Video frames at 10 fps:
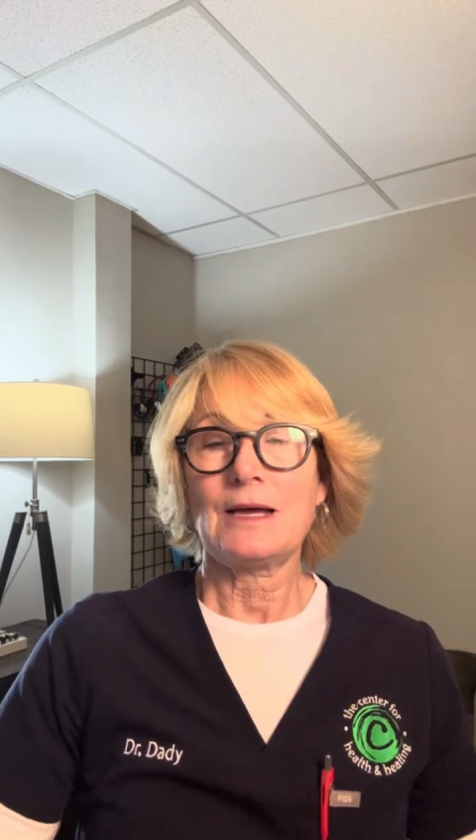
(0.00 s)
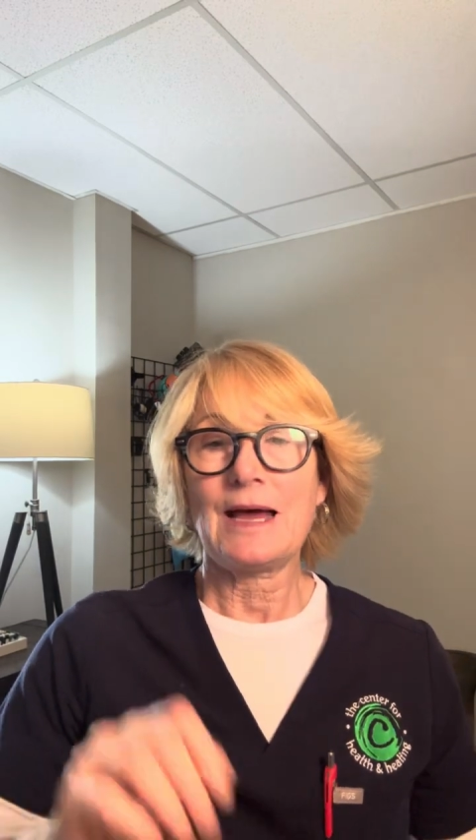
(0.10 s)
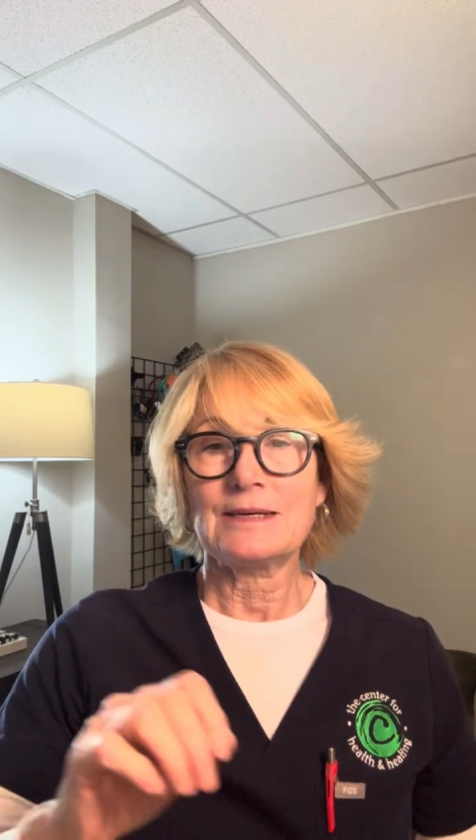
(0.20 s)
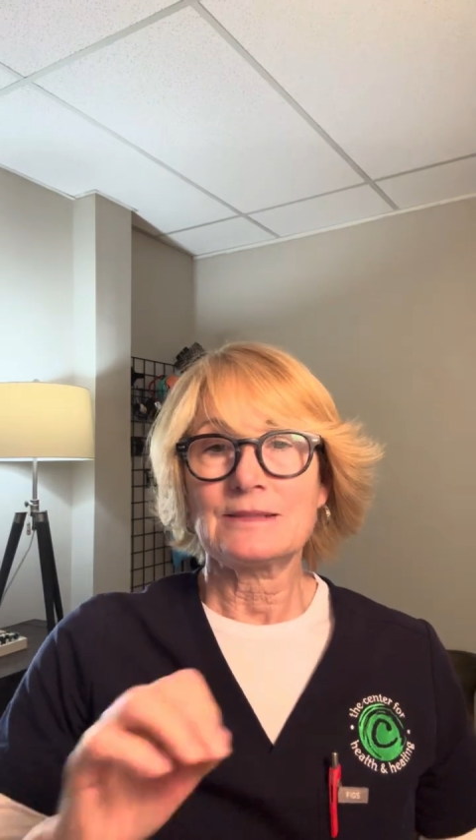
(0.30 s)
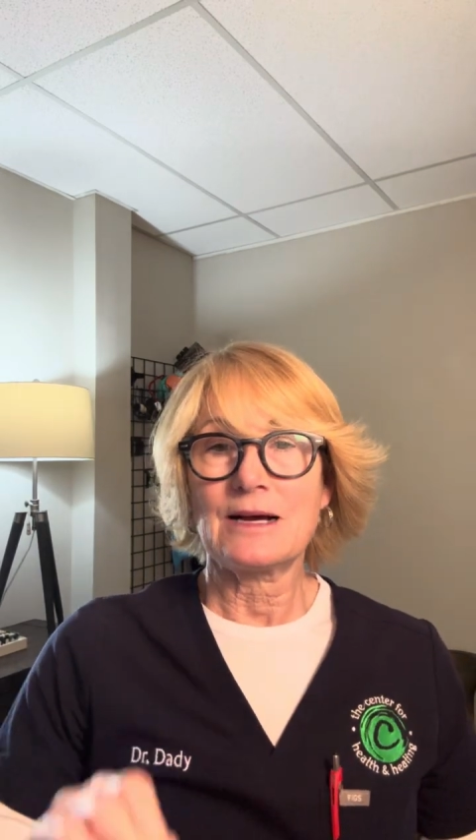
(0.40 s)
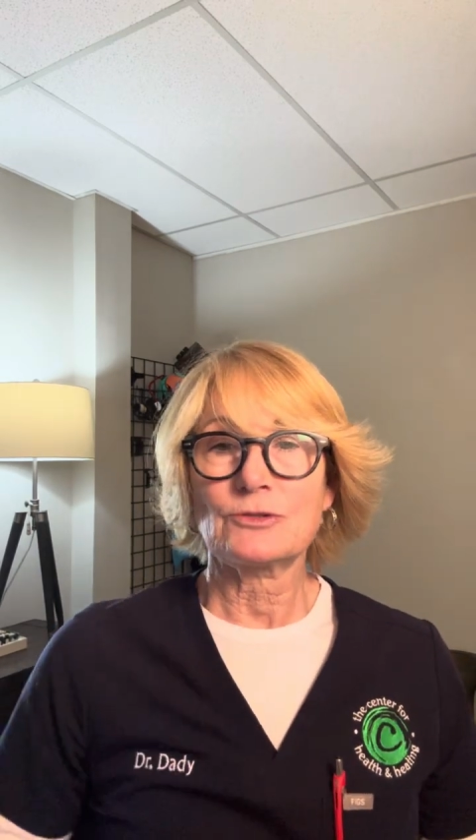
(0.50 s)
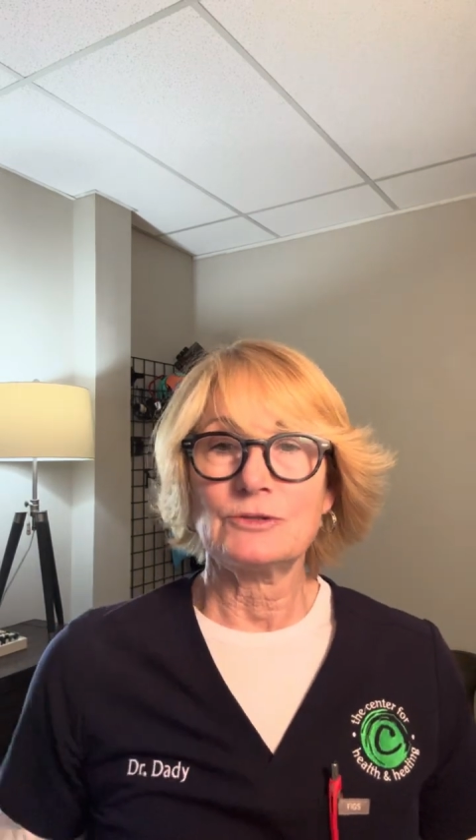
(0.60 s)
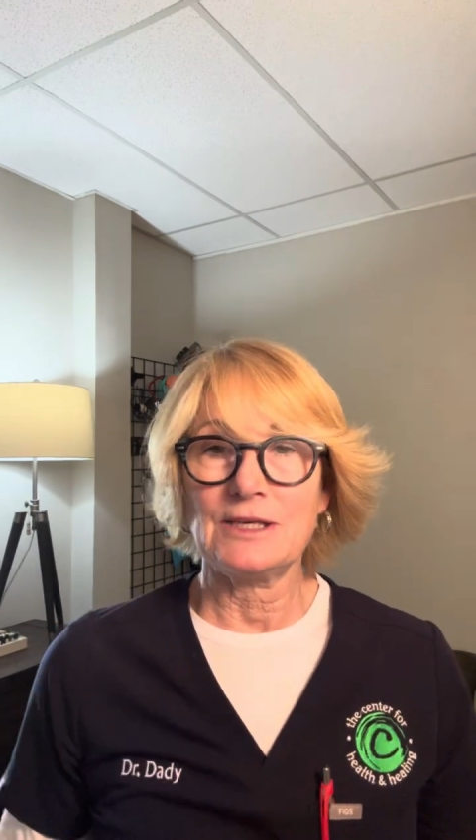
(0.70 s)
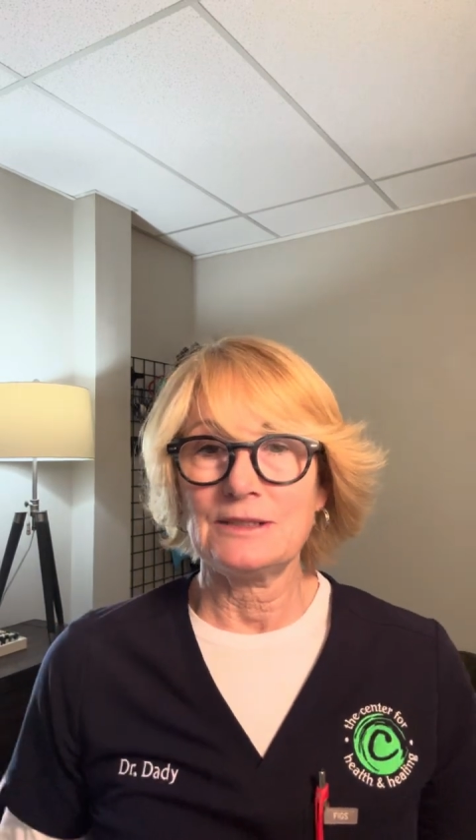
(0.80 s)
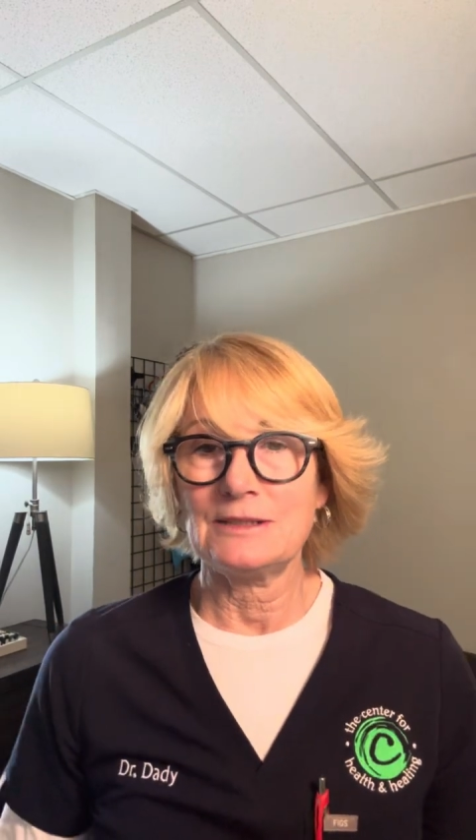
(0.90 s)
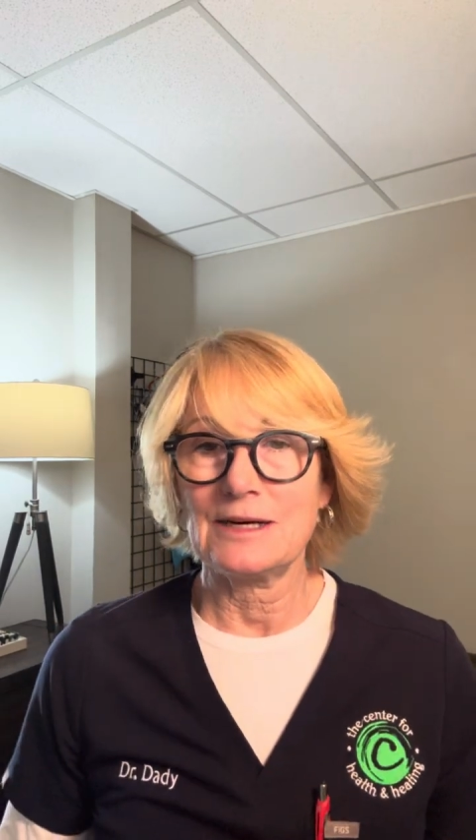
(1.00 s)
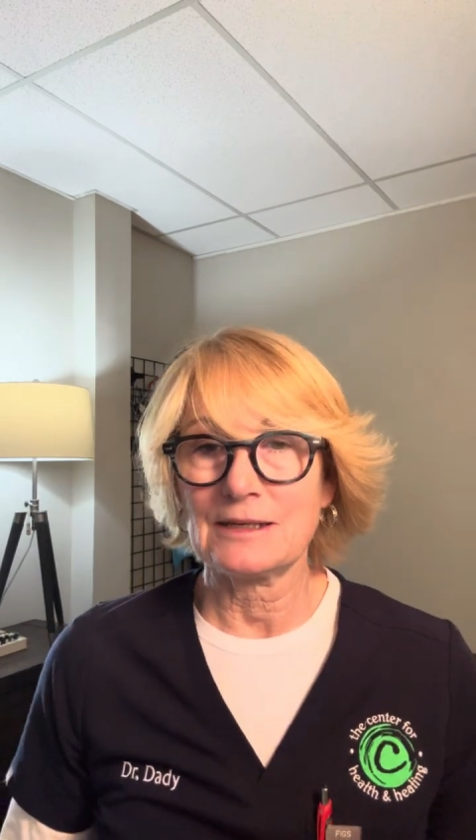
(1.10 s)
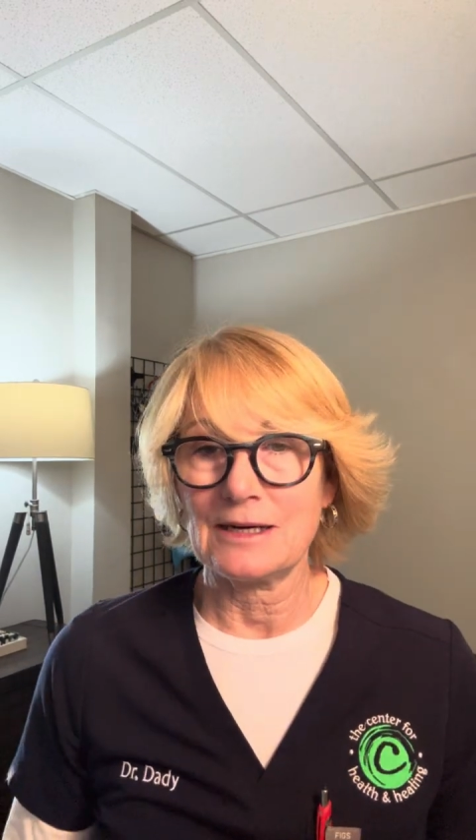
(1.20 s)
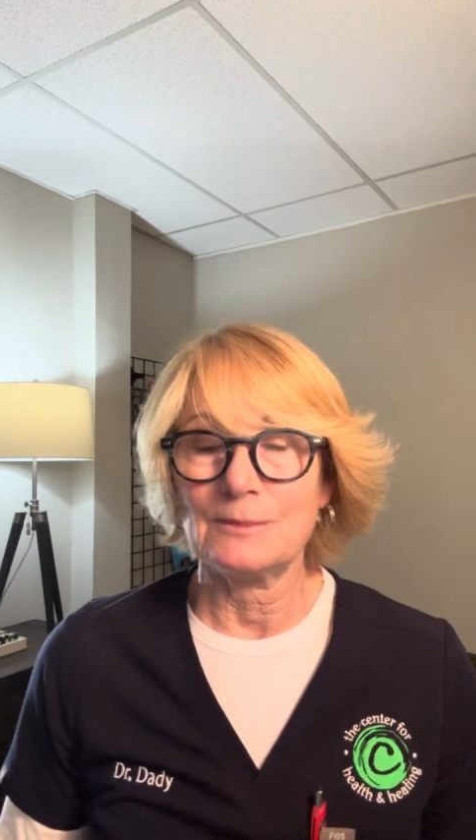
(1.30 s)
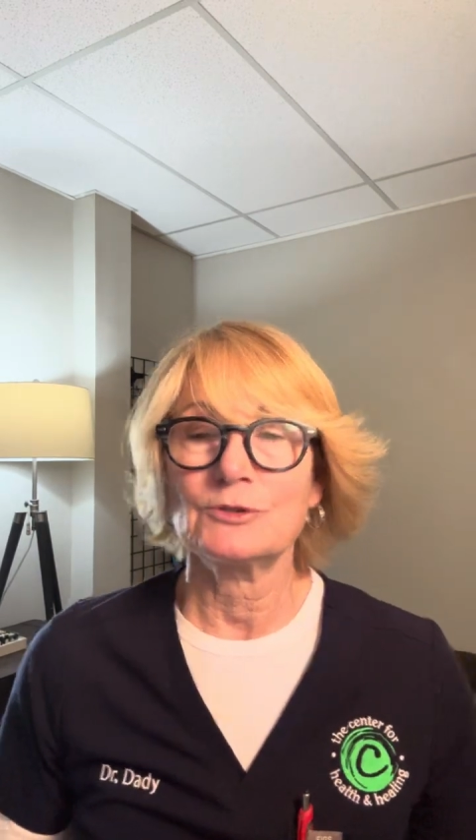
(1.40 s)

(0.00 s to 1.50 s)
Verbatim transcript: at drdady.com.